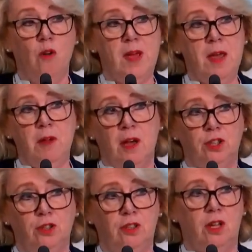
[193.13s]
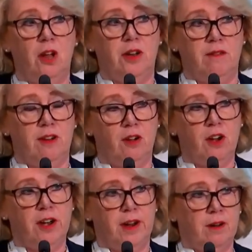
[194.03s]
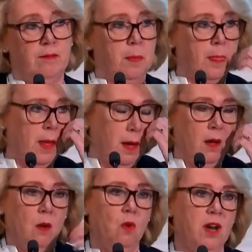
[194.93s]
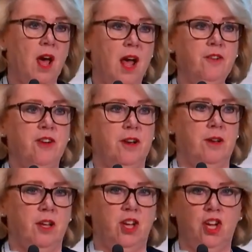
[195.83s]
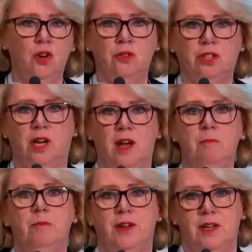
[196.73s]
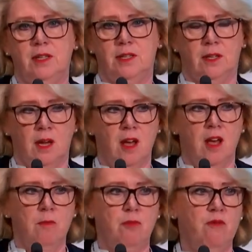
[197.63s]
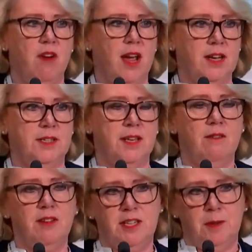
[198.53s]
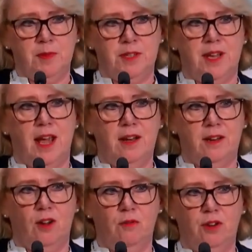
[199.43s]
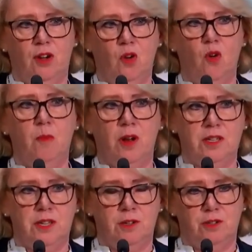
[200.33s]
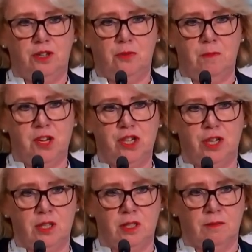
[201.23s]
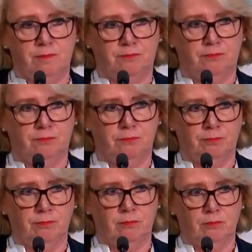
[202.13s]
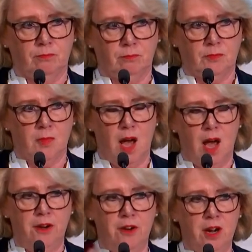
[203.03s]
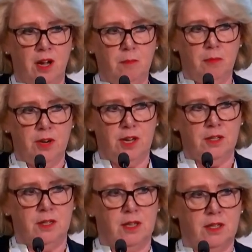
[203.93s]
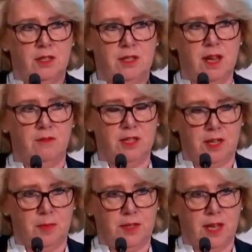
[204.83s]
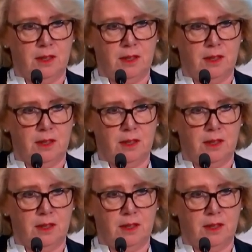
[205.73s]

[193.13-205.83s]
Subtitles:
Or maybe I should start even earlier. 100 huge companies provide 70% of the global CO2 emissions. 100 companies, 70%.